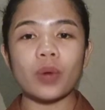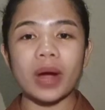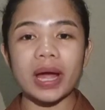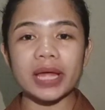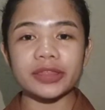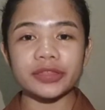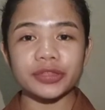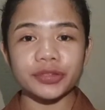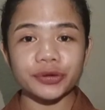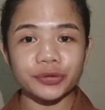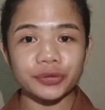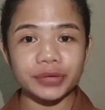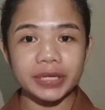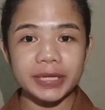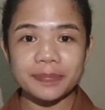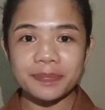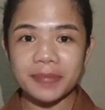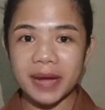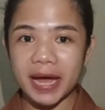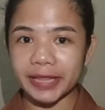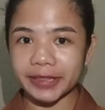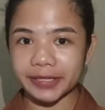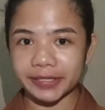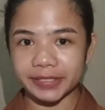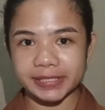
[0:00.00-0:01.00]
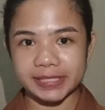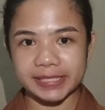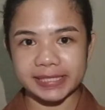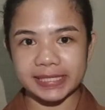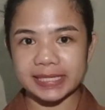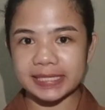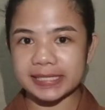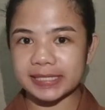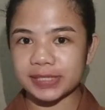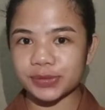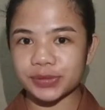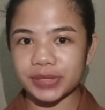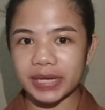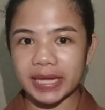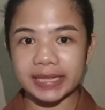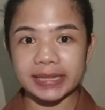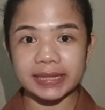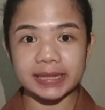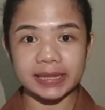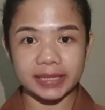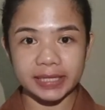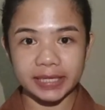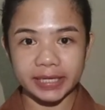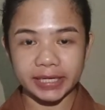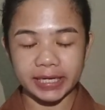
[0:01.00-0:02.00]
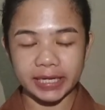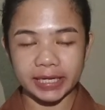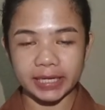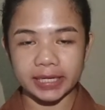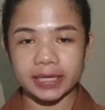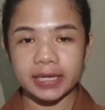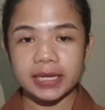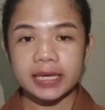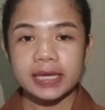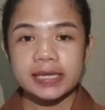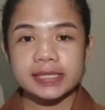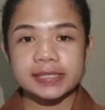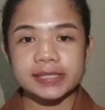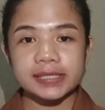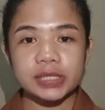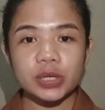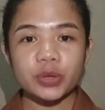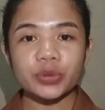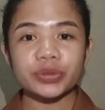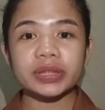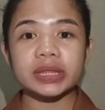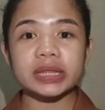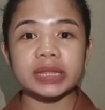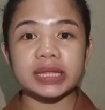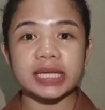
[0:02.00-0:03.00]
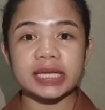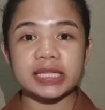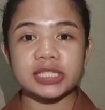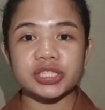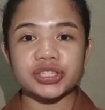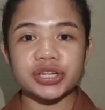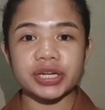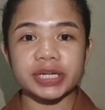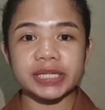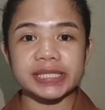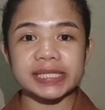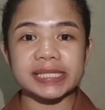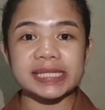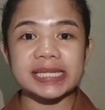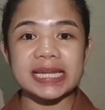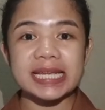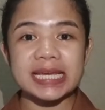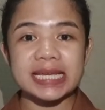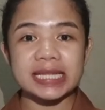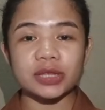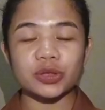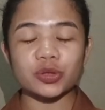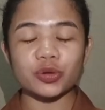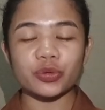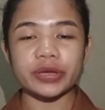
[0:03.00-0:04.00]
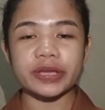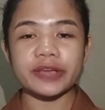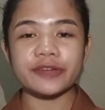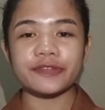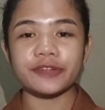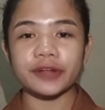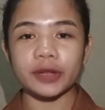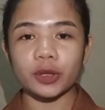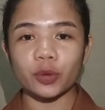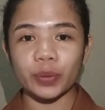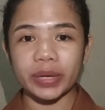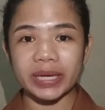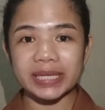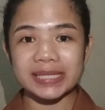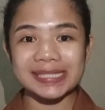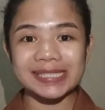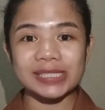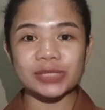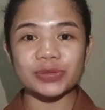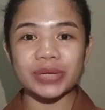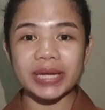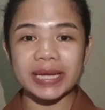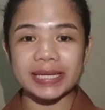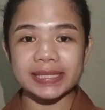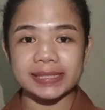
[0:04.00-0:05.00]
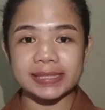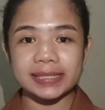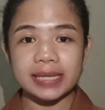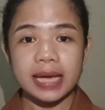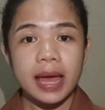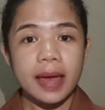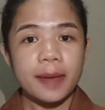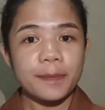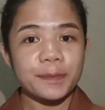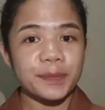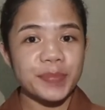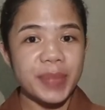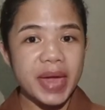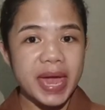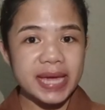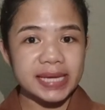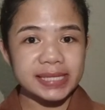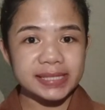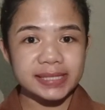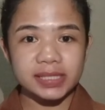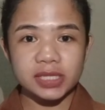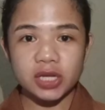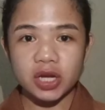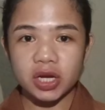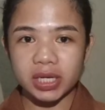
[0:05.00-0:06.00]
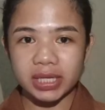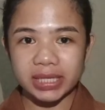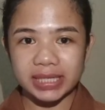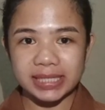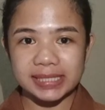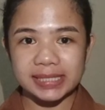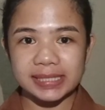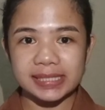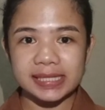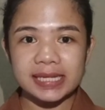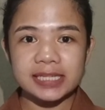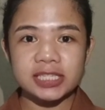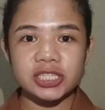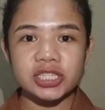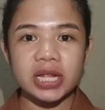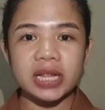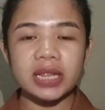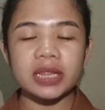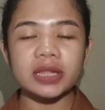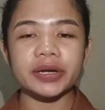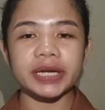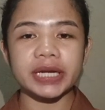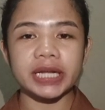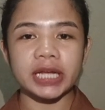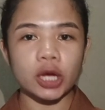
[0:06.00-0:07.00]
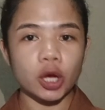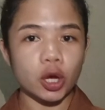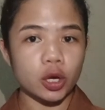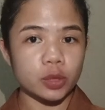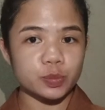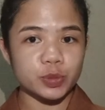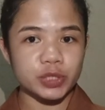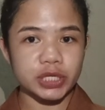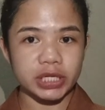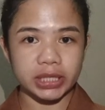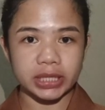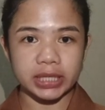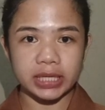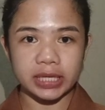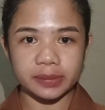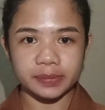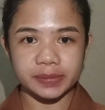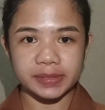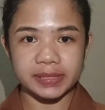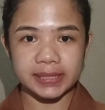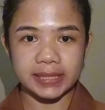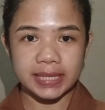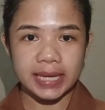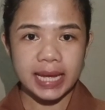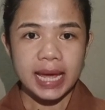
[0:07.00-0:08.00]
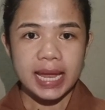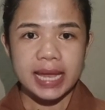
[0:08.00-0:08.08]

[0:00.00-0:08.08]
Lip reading: what truly matters in student learning. So, teachers need to evaluate students based on essential learning objectives,